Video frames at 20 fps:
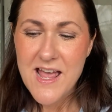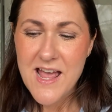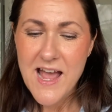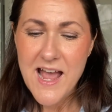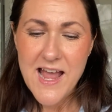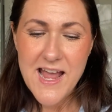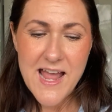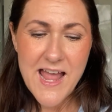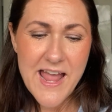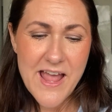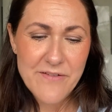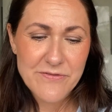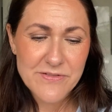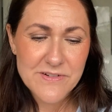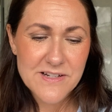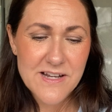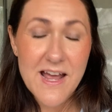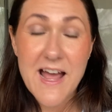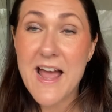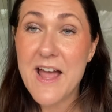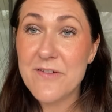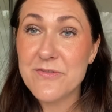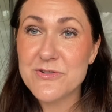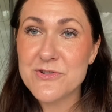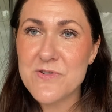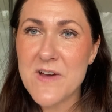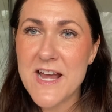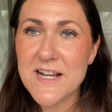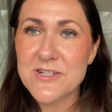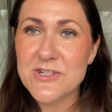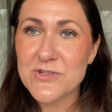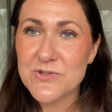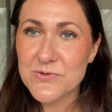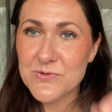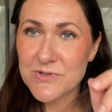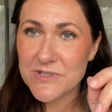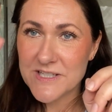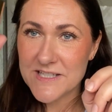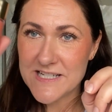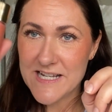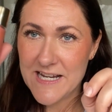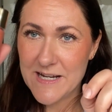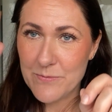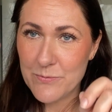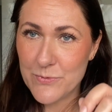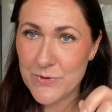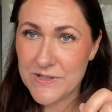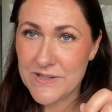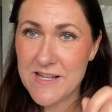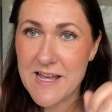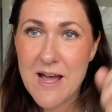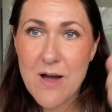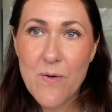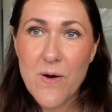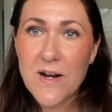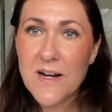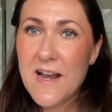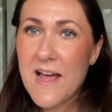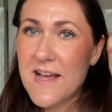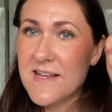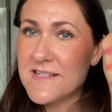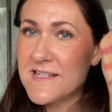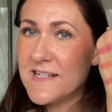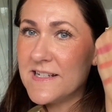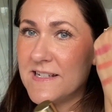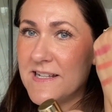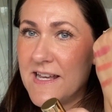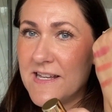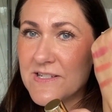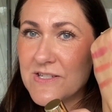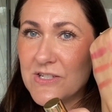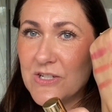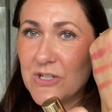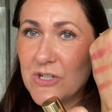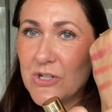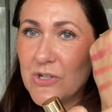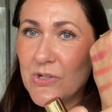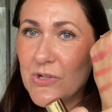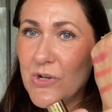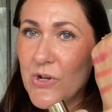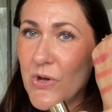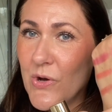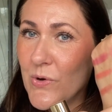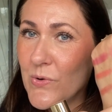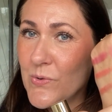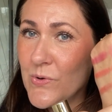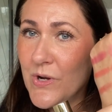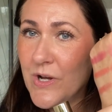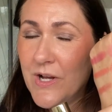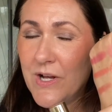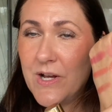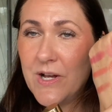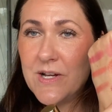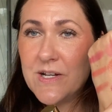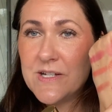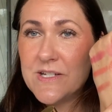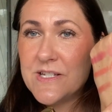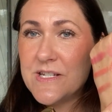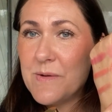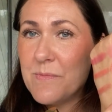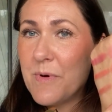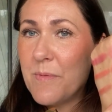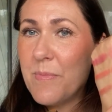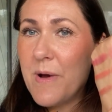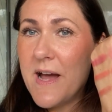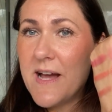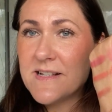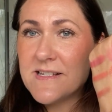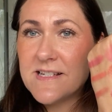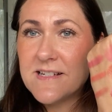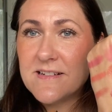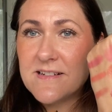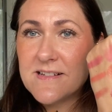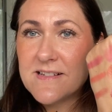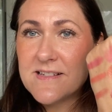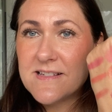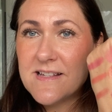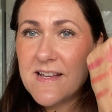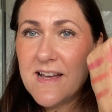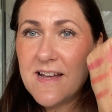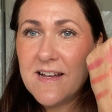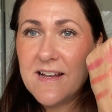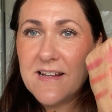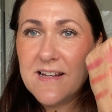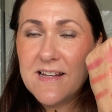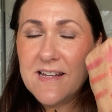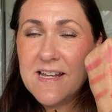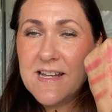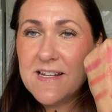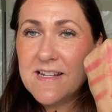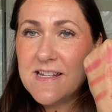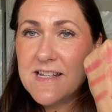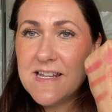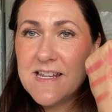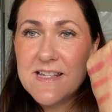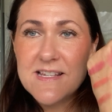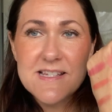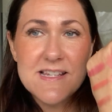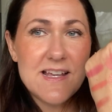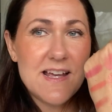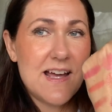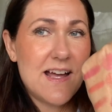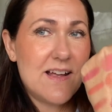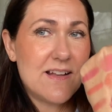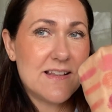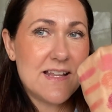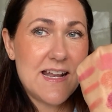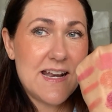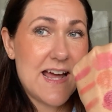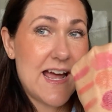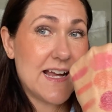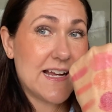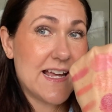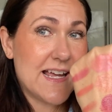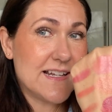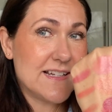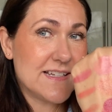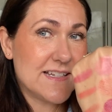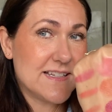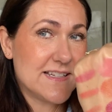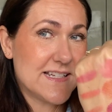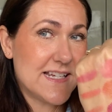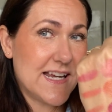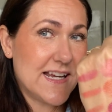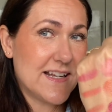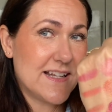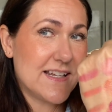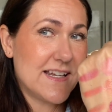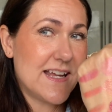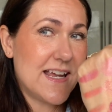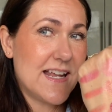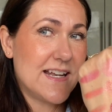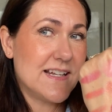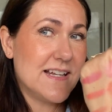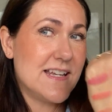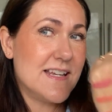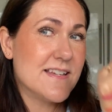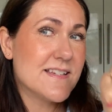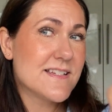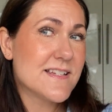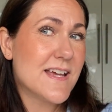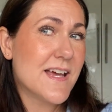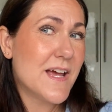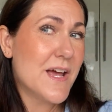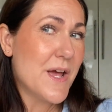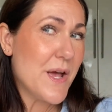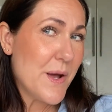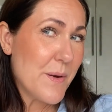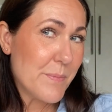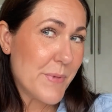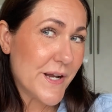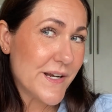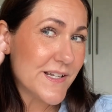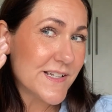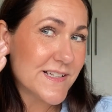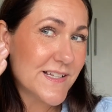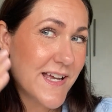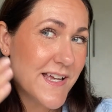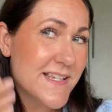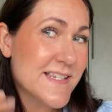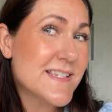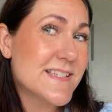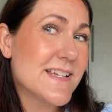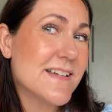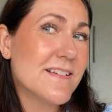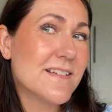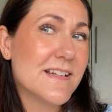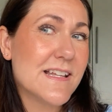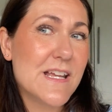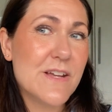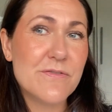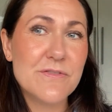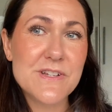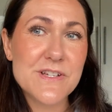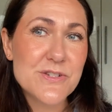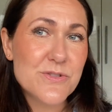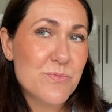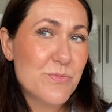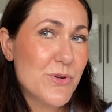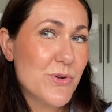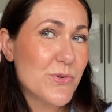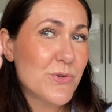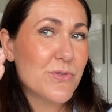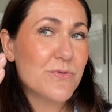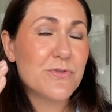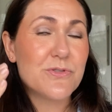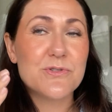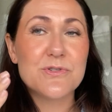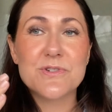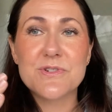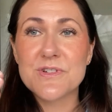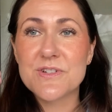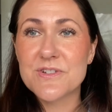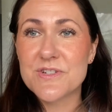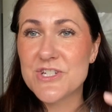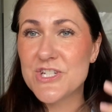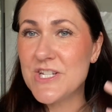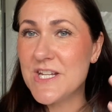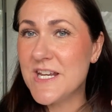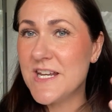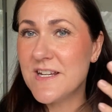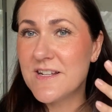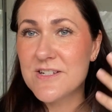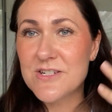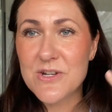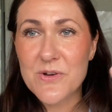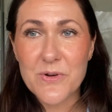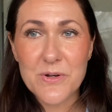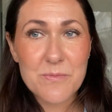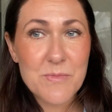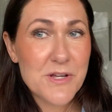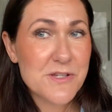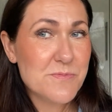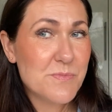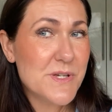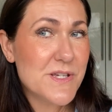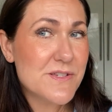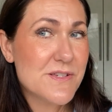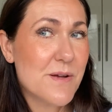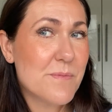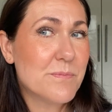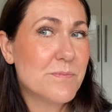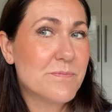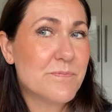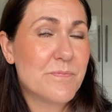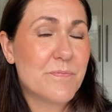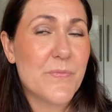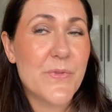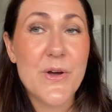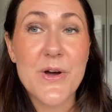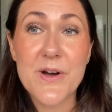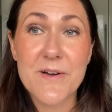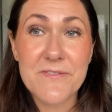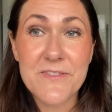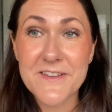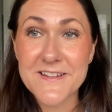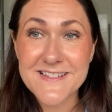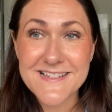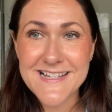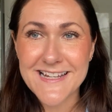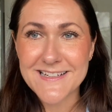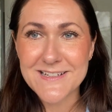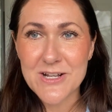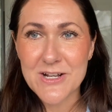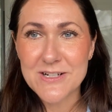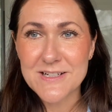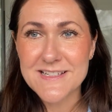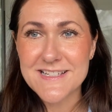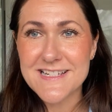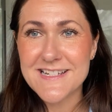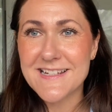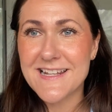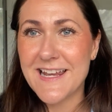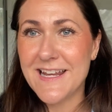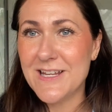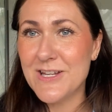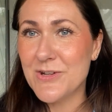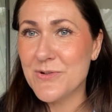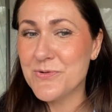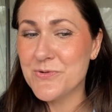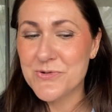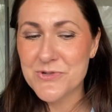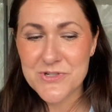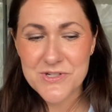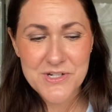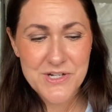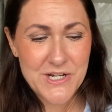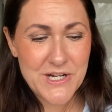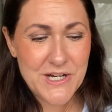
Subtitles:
I have tried to do the same with the Hourglass, and there's no shimmer particles in these that I can detect, at least. But it does still leave this beautiful sheen, so it must be some other technology they use.